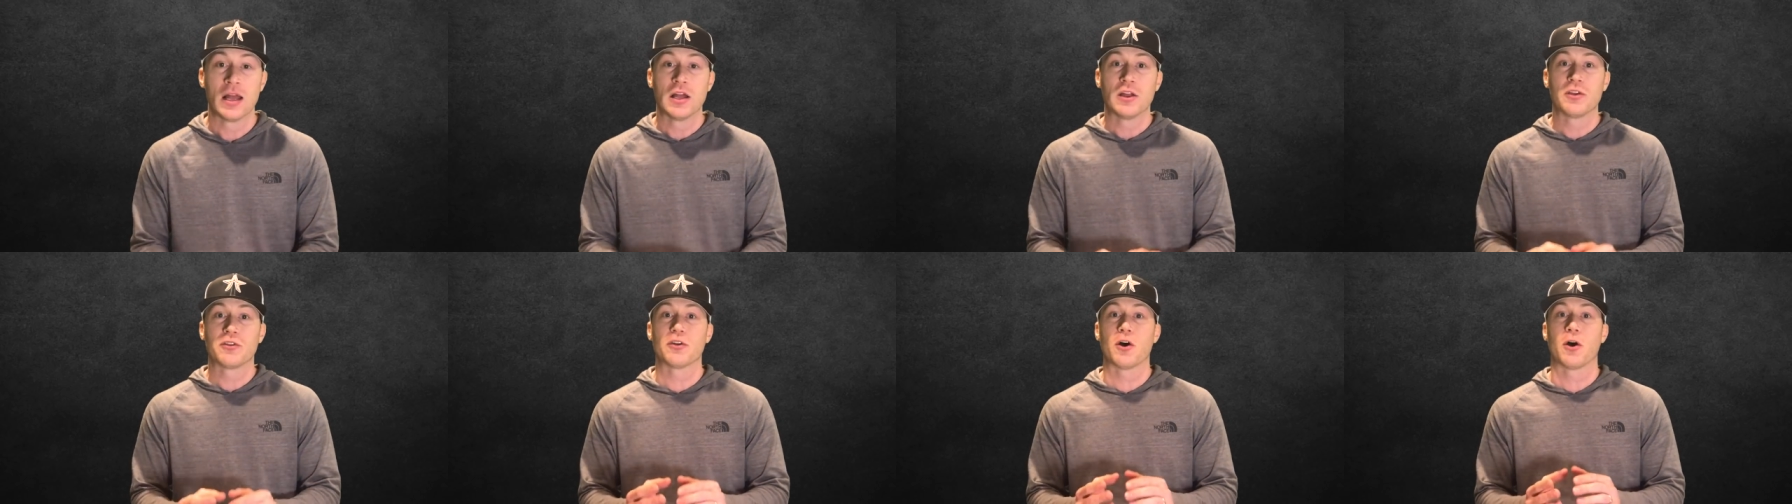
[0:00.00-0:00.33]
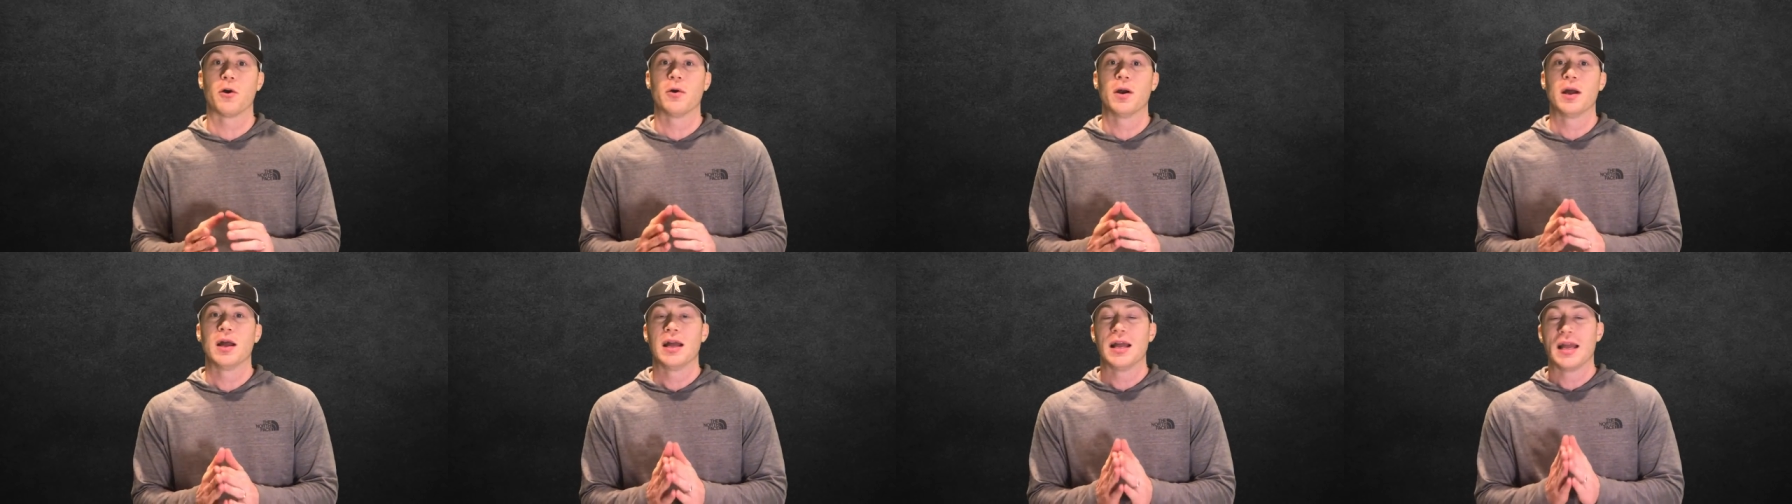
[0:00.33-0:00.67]

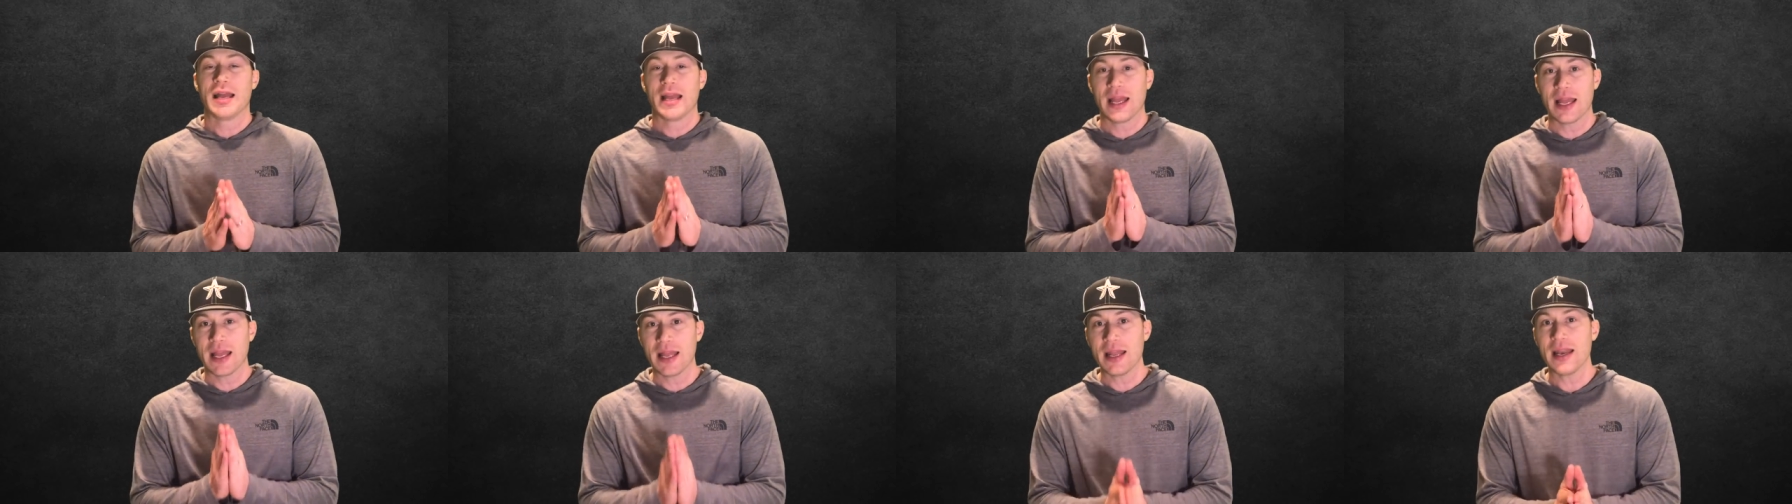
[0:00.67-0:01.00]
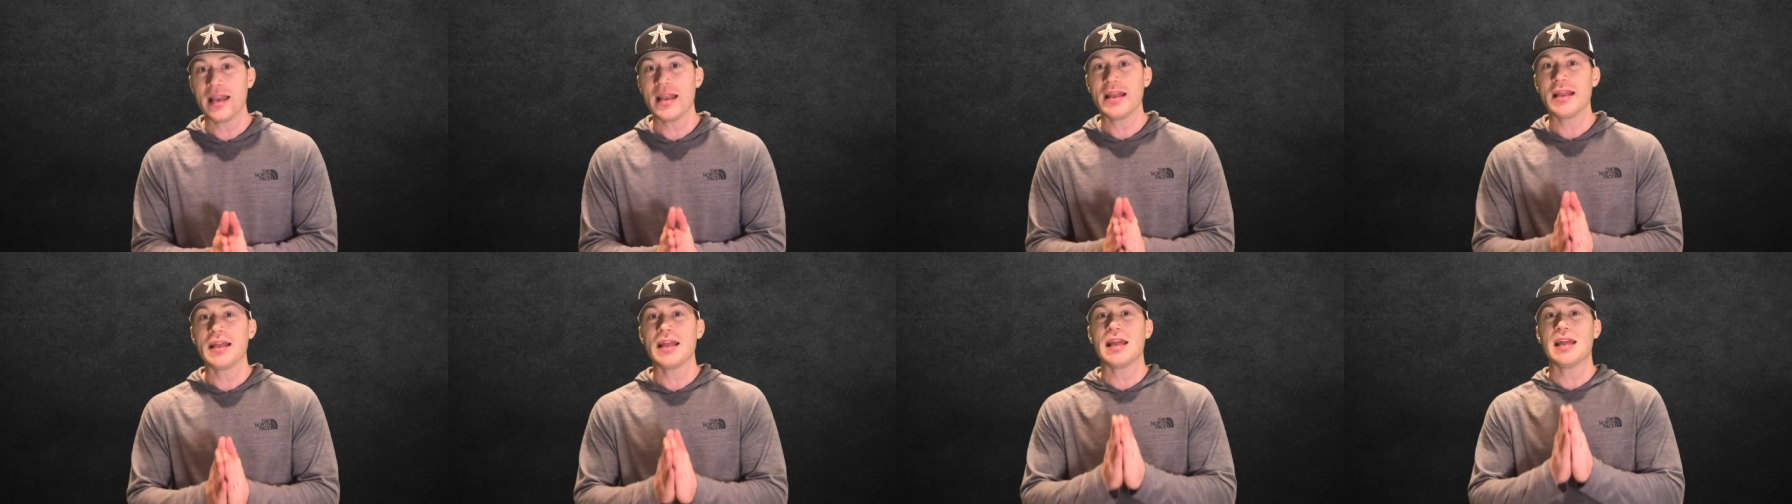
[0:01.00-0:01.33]
So
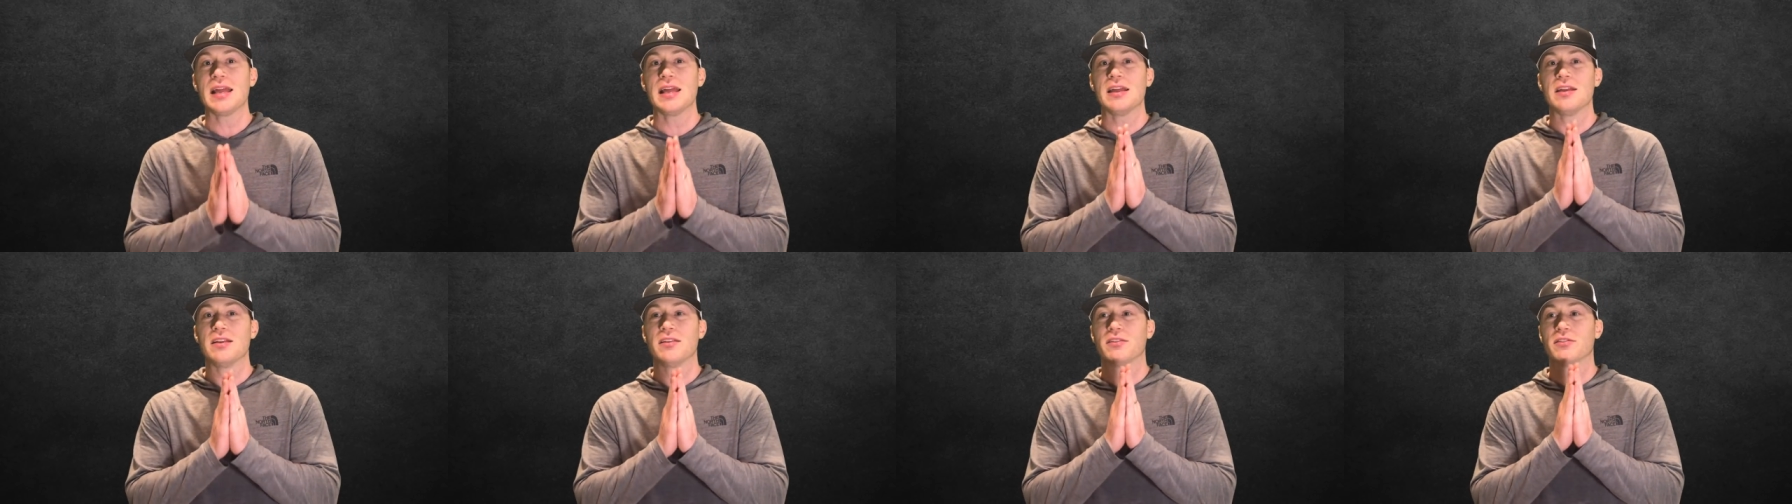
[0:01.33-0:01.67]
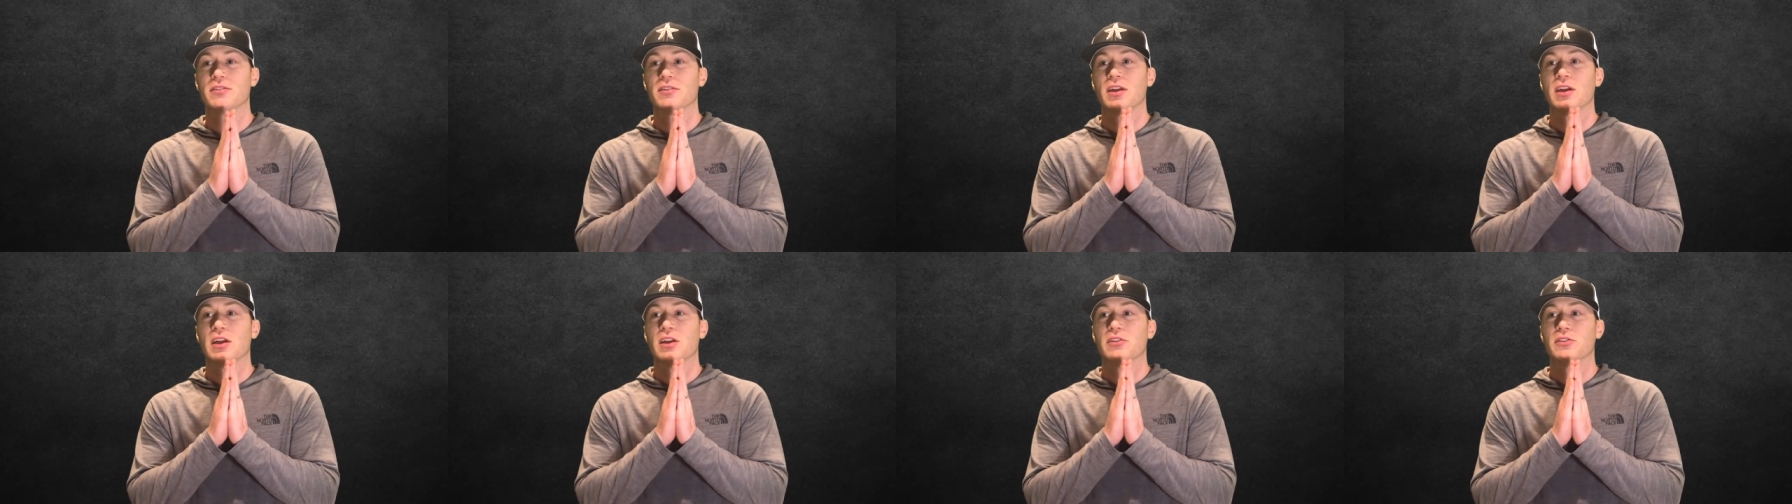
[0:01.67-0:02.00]
hitting
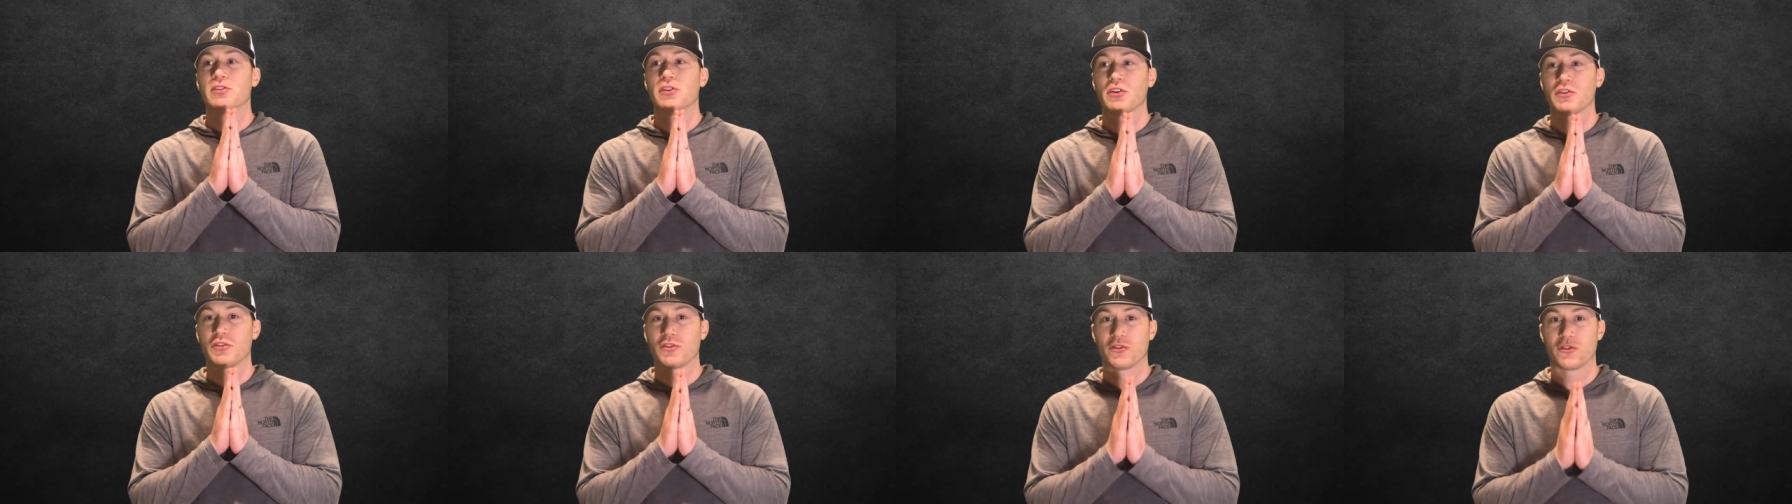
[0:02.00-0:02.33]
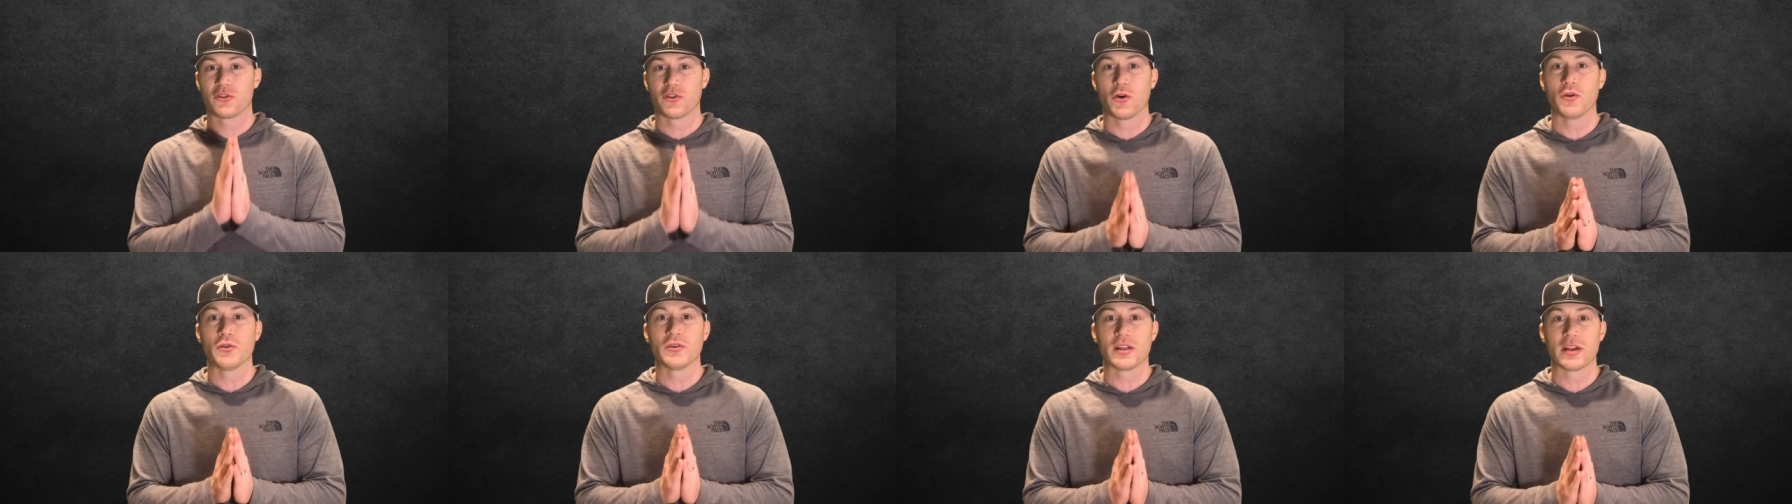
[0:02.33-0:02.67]
is just
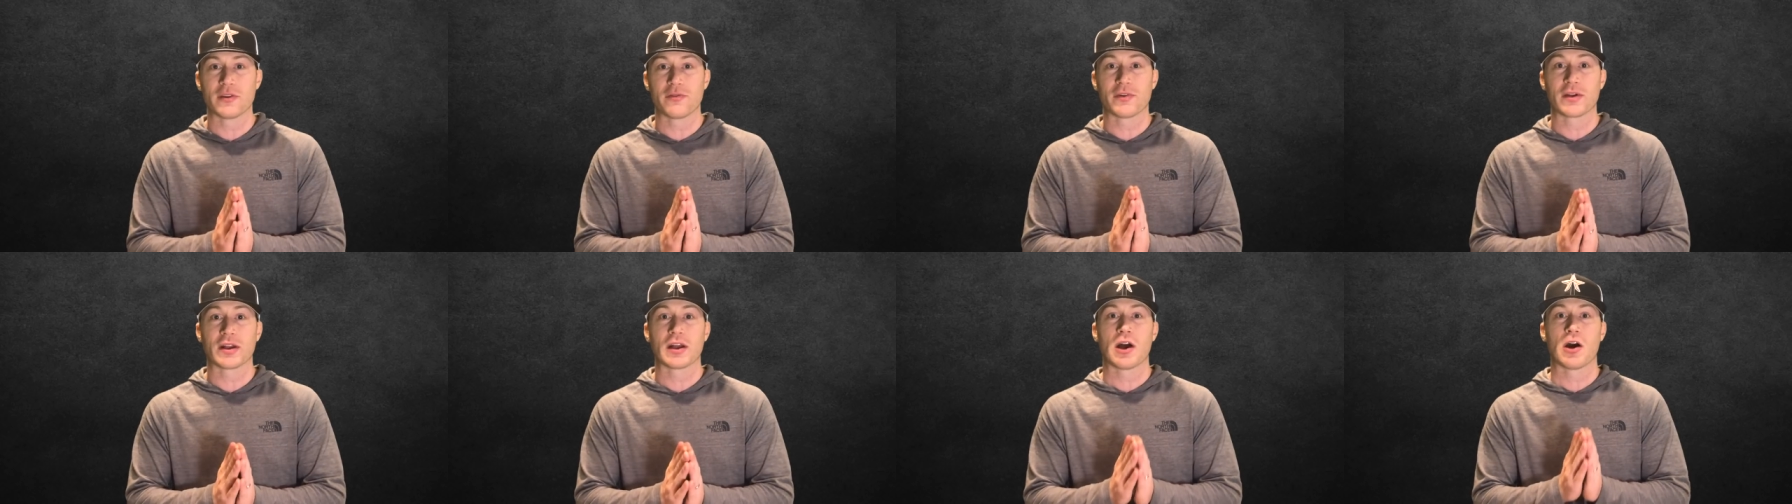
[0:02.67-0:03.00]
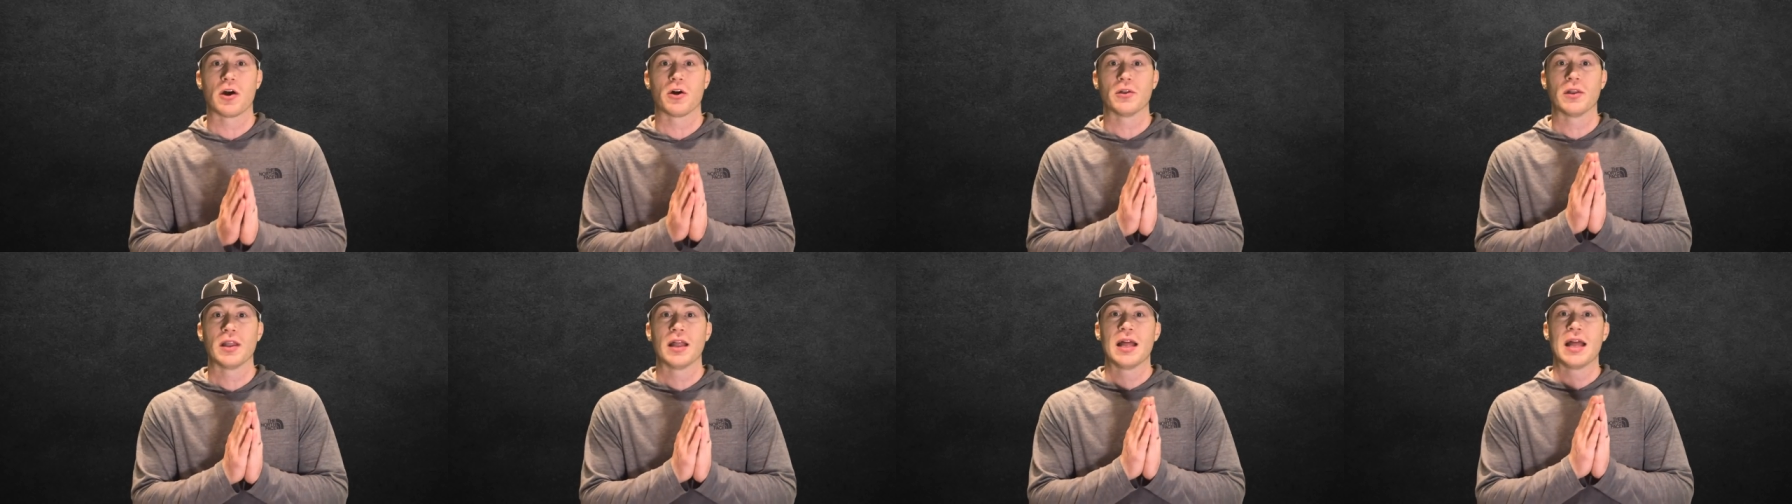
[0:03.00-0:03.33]
so
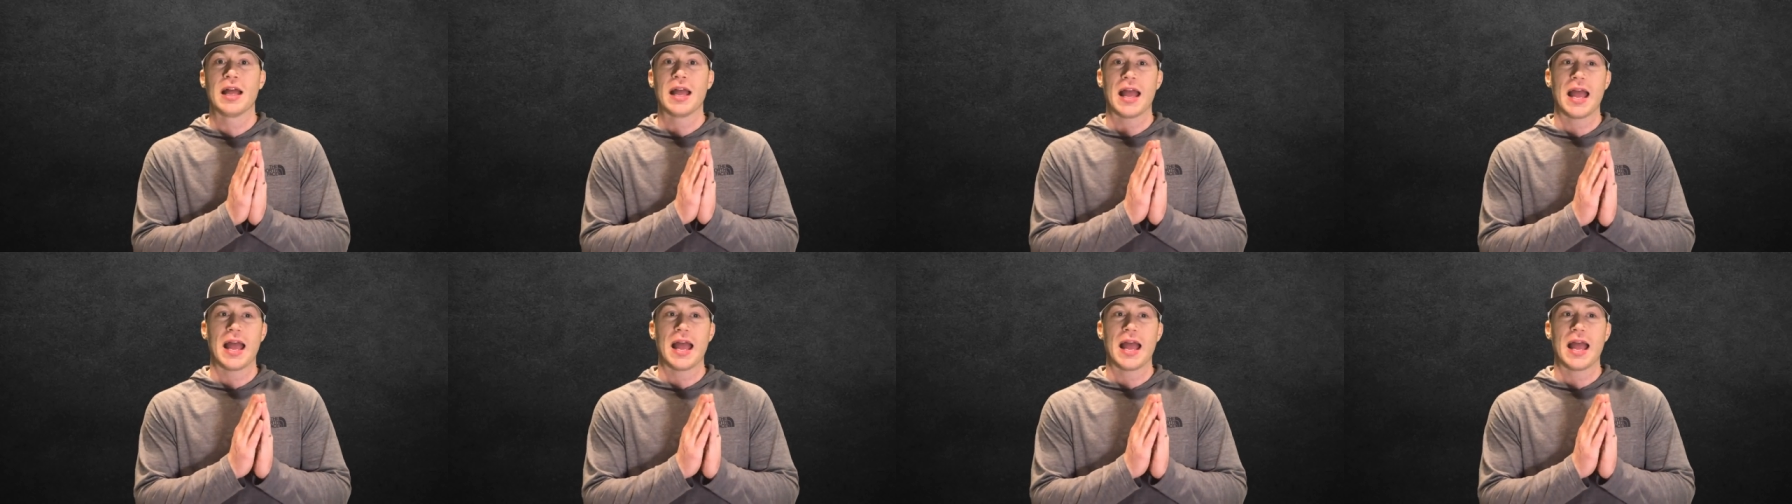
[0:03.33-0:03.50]
difficult,